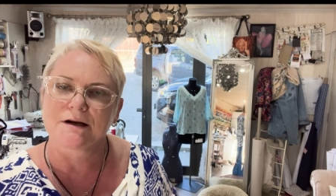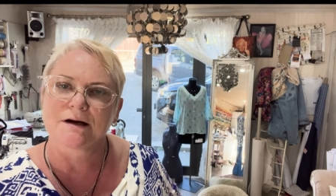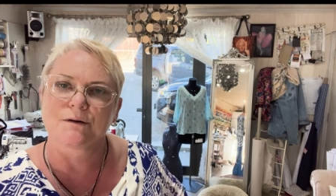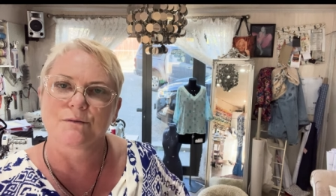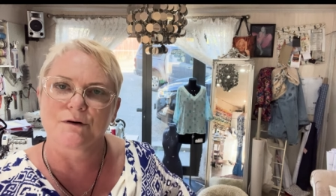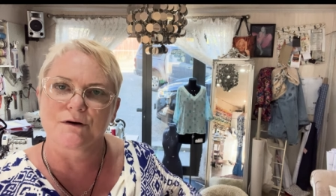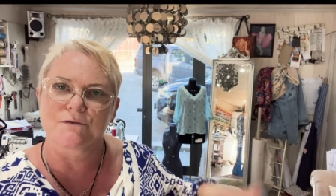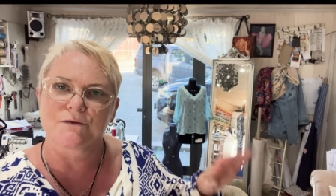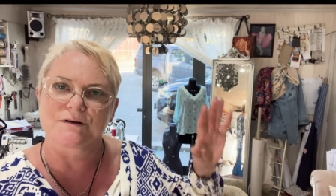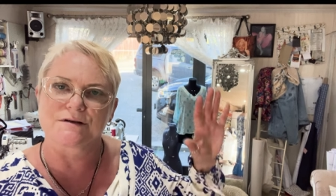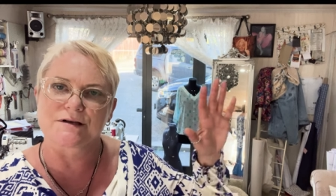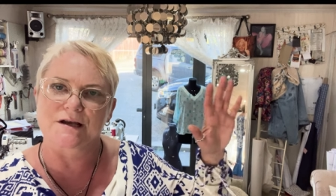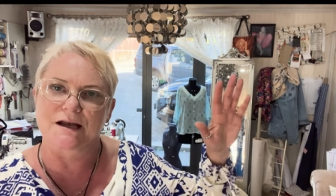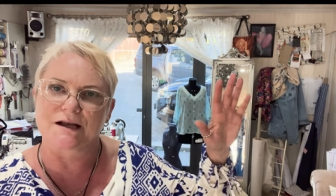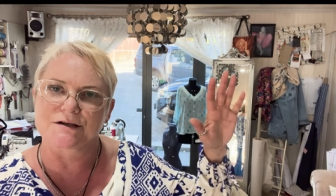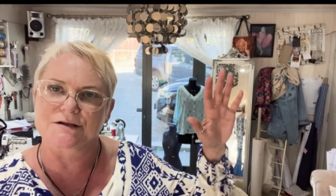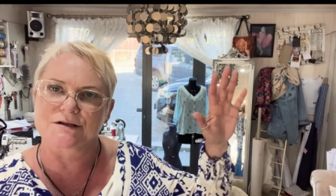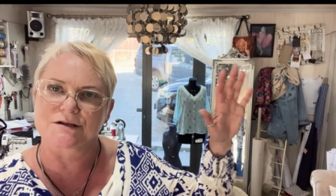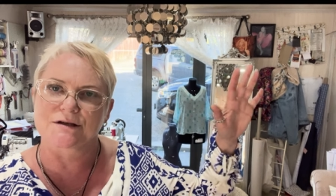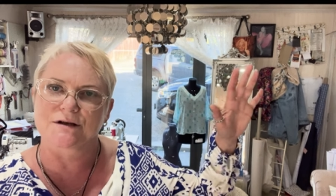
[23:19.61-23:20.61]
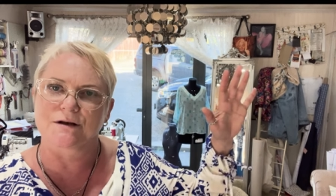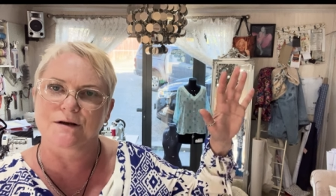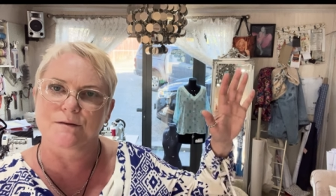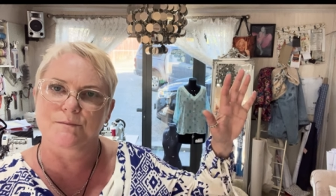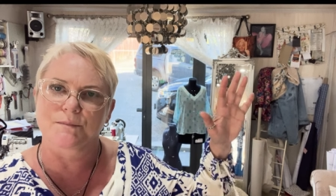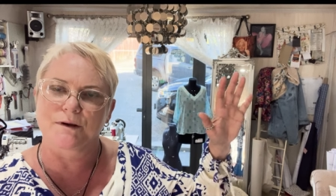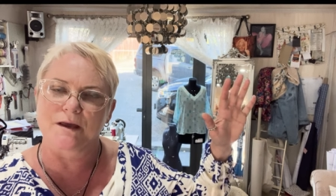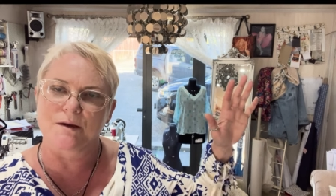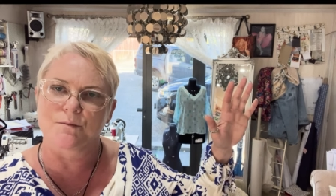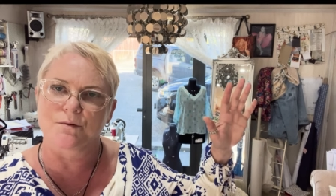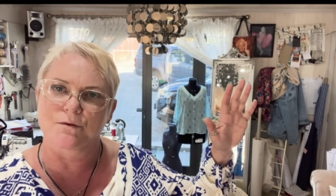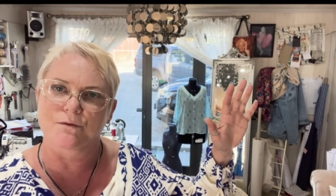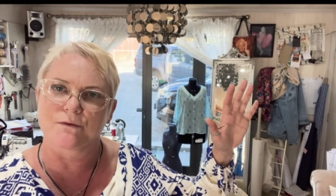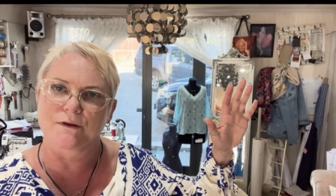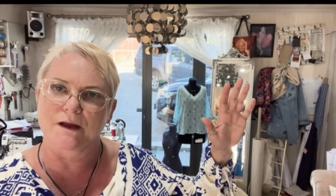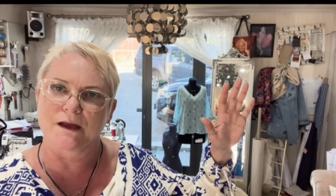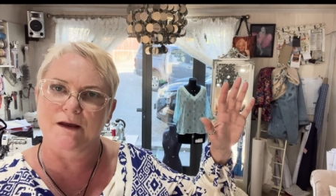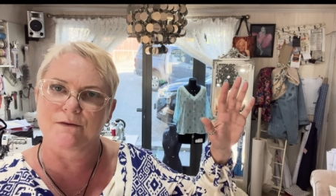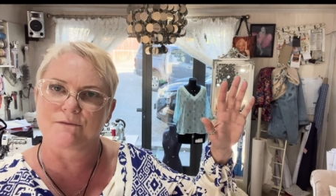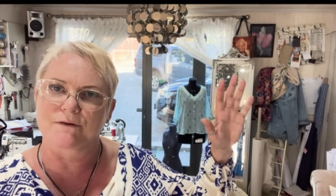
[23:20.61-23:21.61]
the people
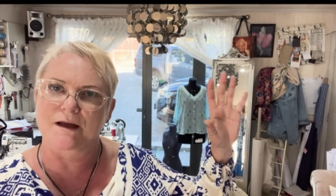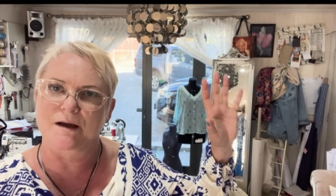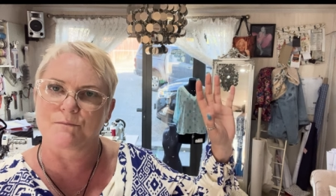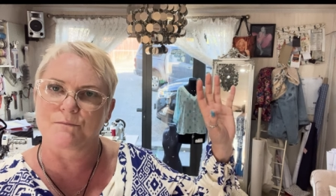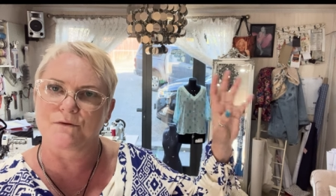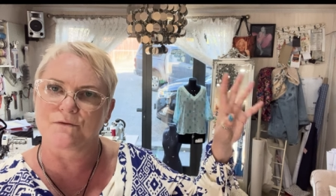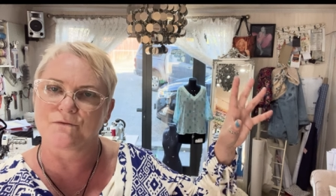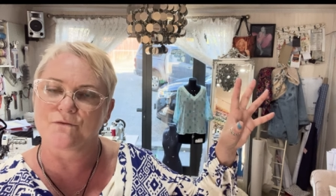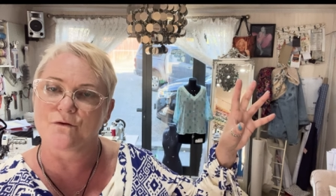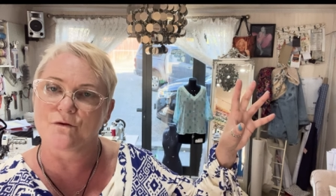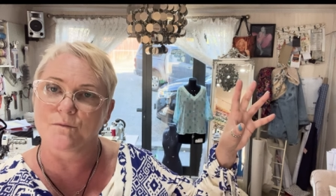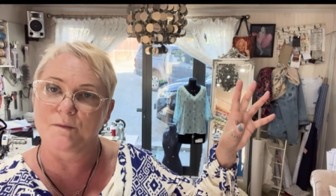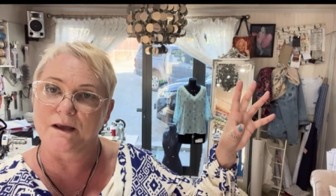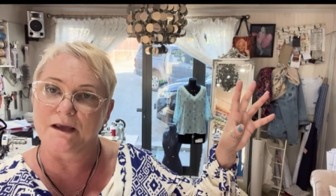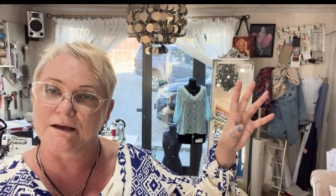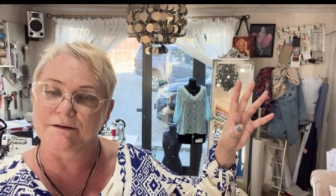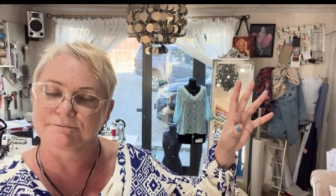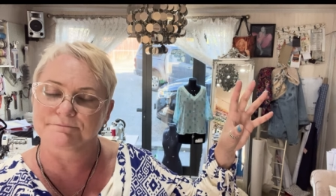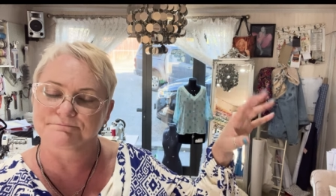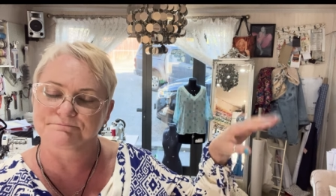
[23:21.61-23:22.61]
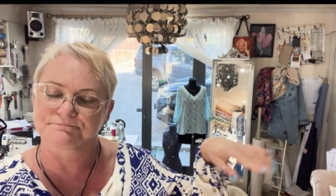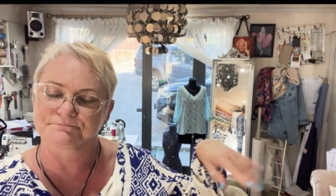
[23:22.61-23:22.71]
that have come before me